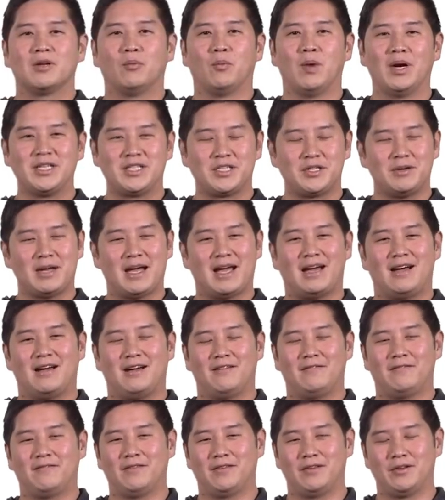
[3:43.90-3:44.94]
Once you
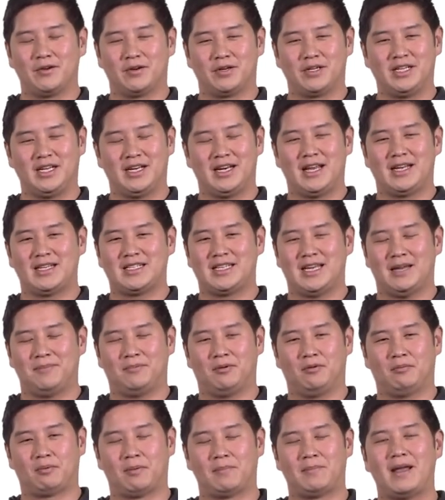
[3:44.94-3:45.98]
have your D N A
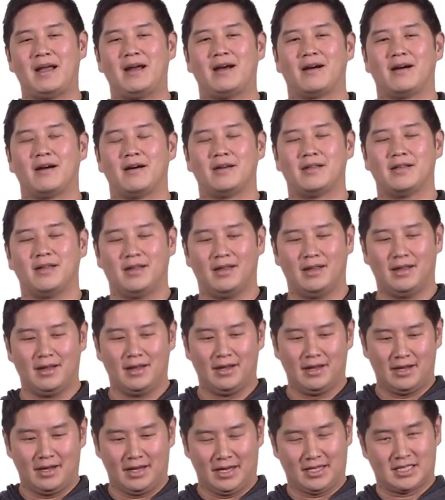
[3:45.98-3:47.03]
sample prepared,
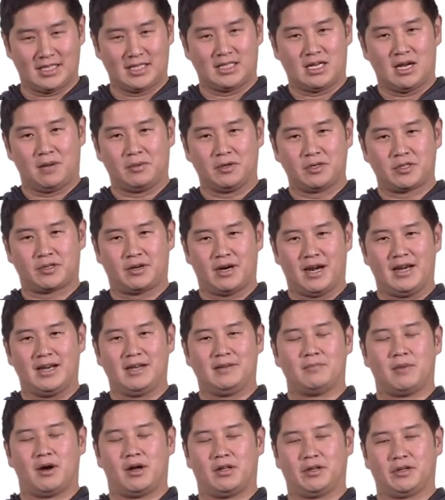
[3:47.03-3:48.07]
it's a
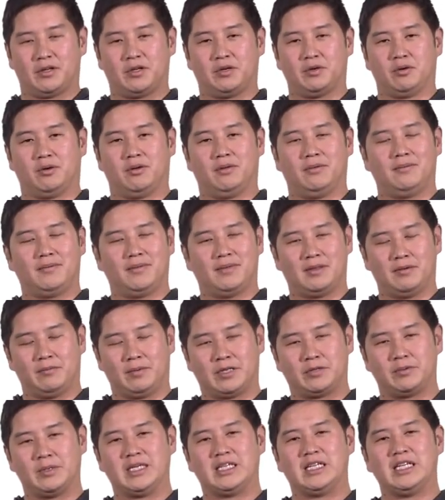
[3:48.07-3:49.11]
double-stranded molecule
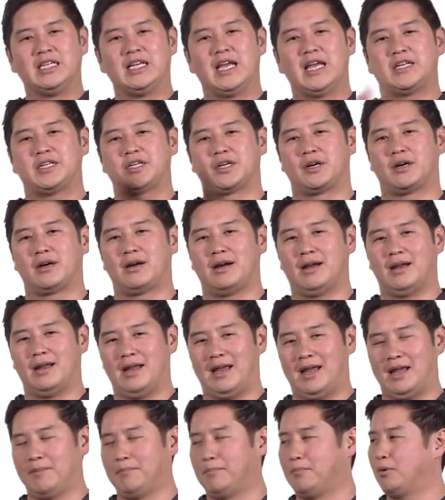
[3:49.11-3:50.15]
which we
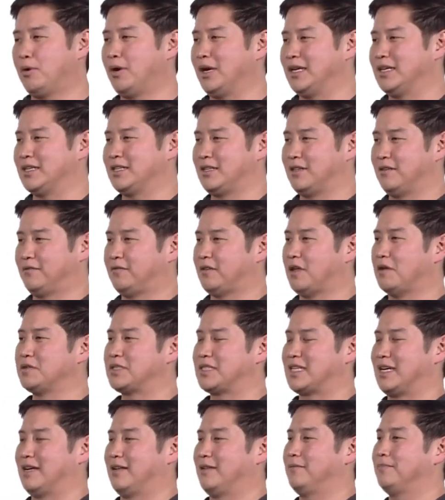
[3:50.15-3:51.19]
denature and put into the flow
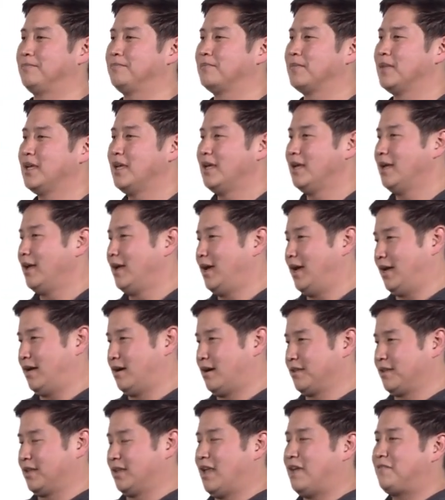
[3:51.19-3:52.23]
cell. And
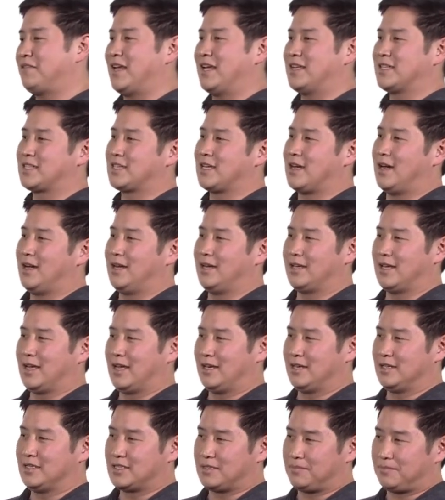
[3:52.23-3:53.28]
on the left-hand side,
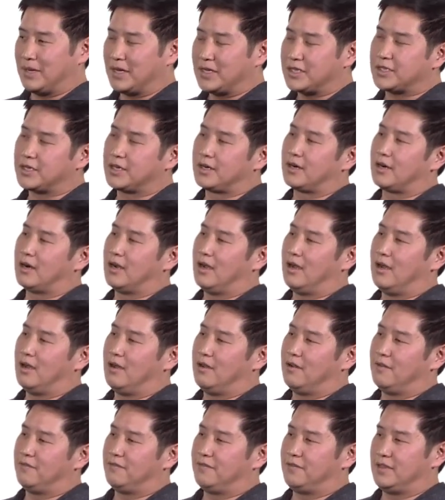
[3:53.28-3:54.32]
again, is a picture
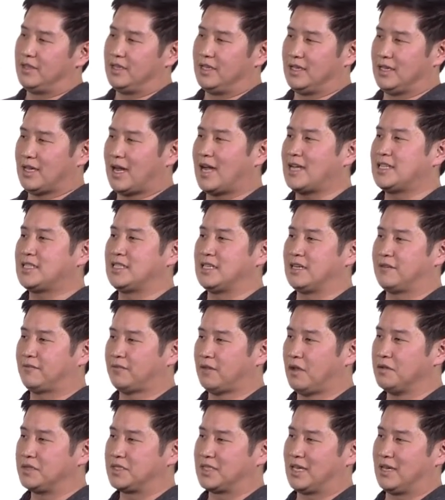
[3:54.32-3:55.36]
of the HiSeq
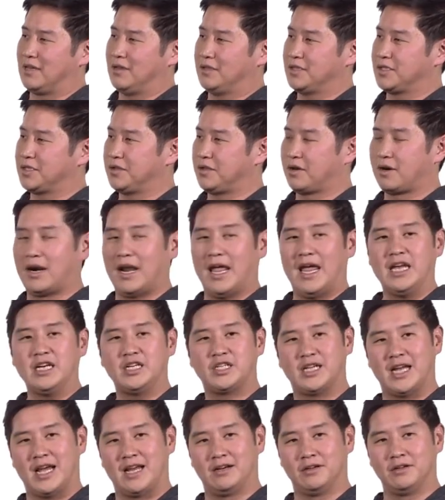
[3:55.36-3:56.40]
flow cell. So there are eight
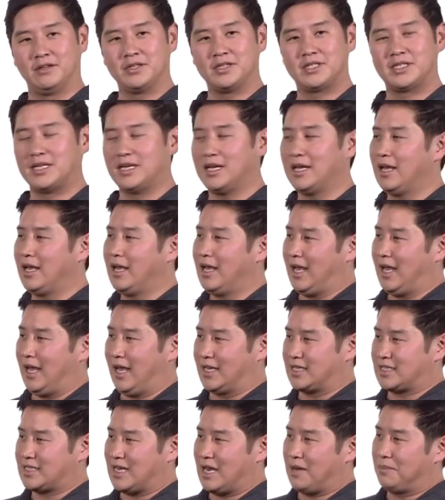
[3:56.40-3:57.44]
channels,
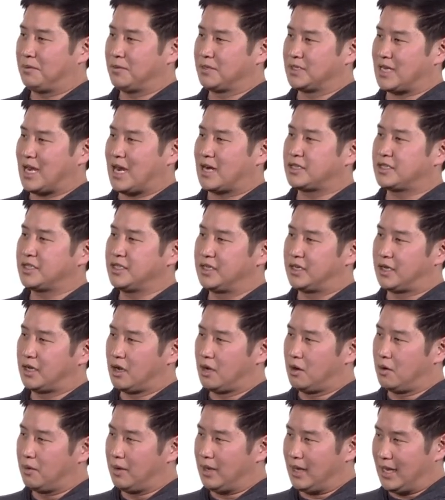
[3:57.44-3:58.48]
and samples actually
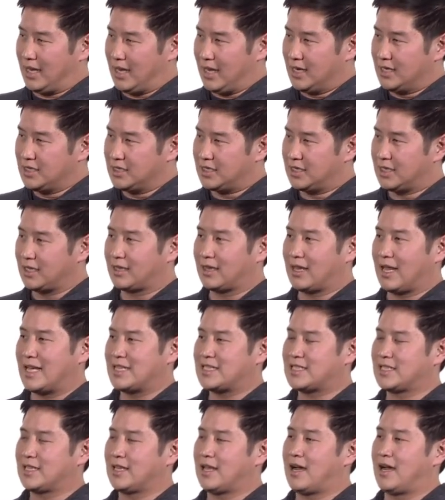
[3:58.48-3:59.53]
go into the
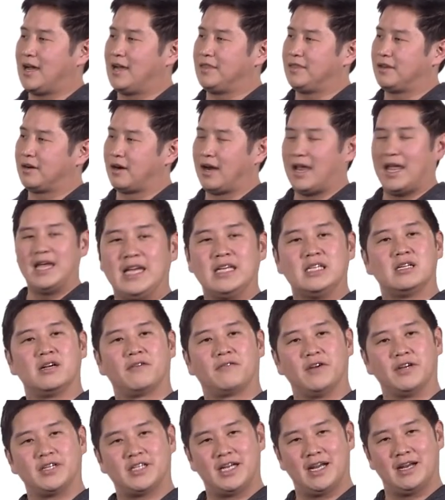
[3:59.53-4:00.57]
glass slide. There eight
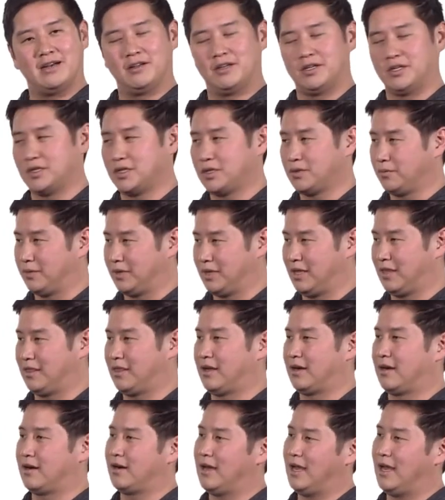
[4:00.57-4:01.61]
different channels within there.